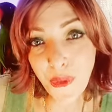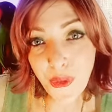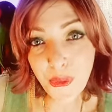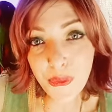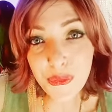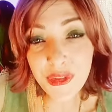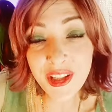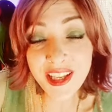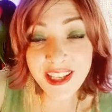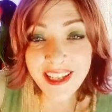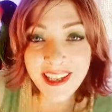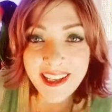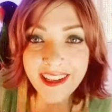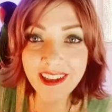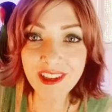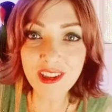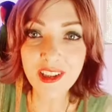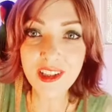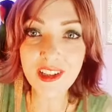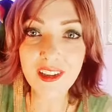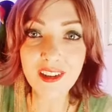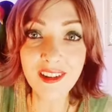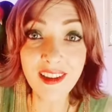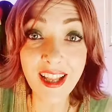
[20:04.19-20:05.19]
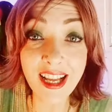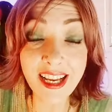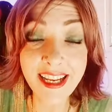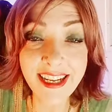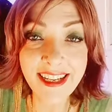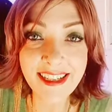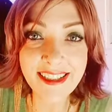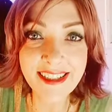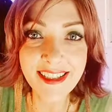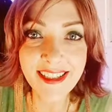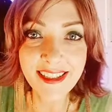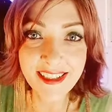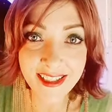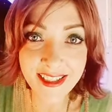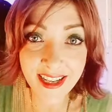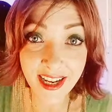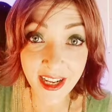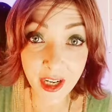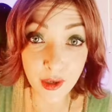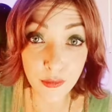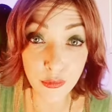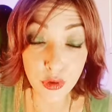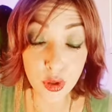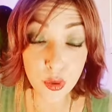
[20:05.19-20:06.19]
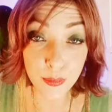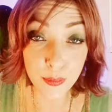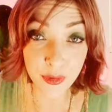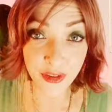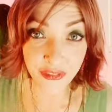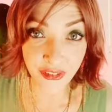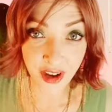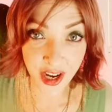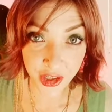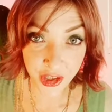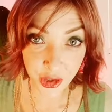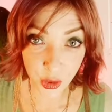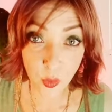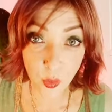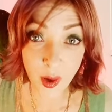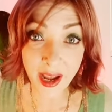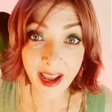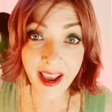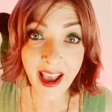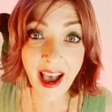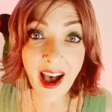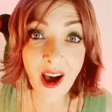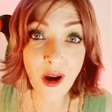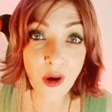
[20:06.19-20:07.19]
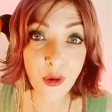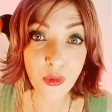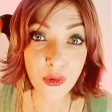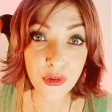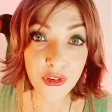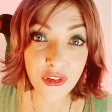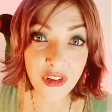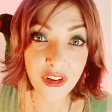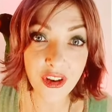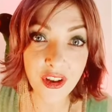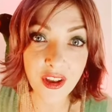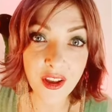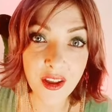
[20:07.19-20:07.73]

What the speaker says: only need a little light inside a room to find your way out.